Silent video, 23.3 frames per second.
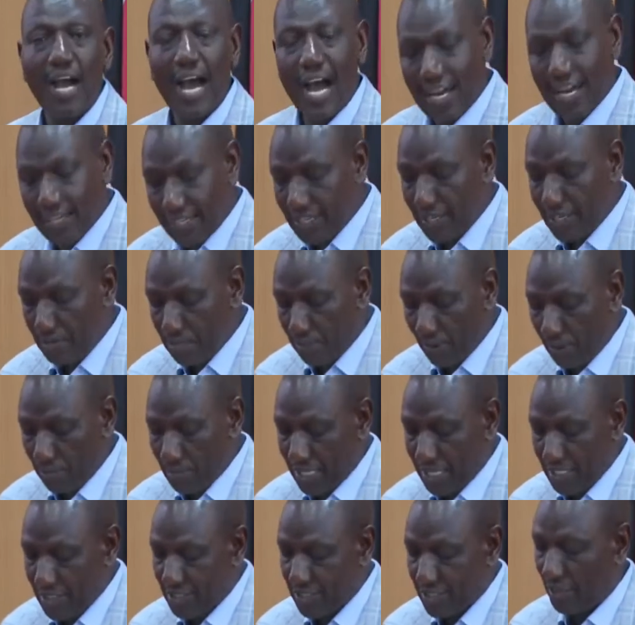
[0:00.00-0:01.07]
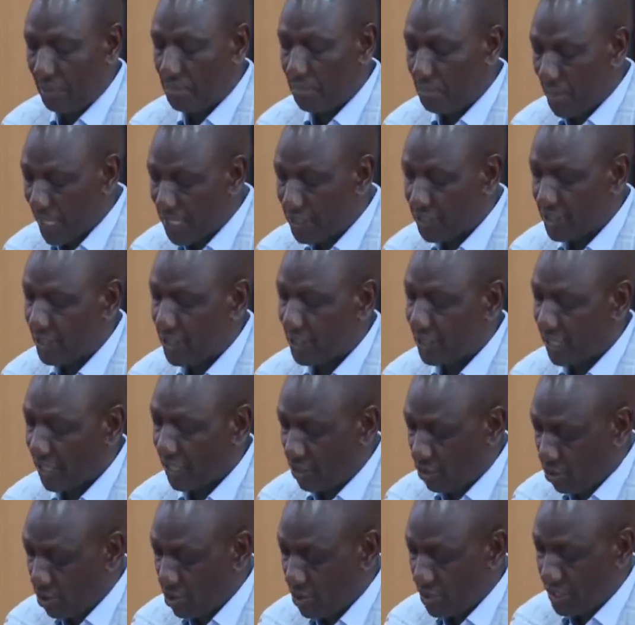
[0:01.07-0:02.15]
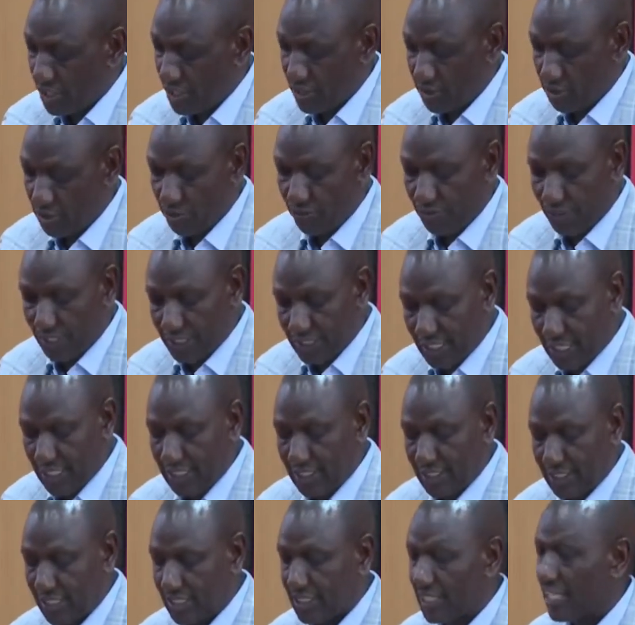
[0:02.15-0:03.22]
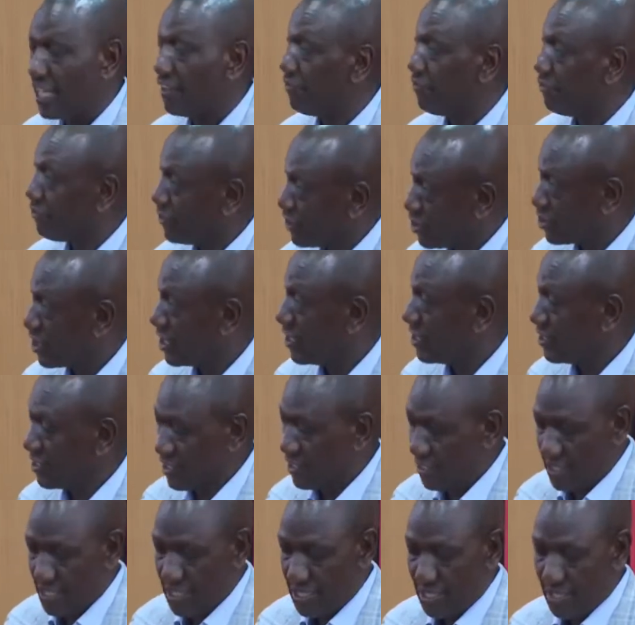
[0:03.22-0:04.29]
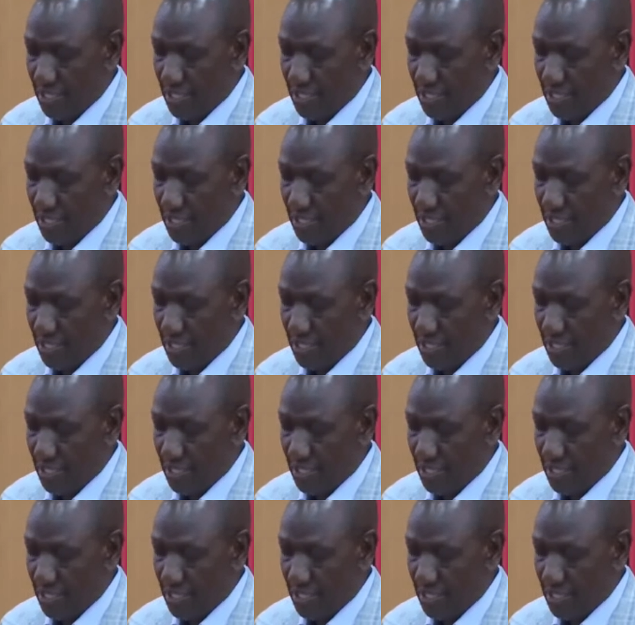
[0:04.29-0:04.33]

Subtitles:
and implements the best technologies to facilitate efficient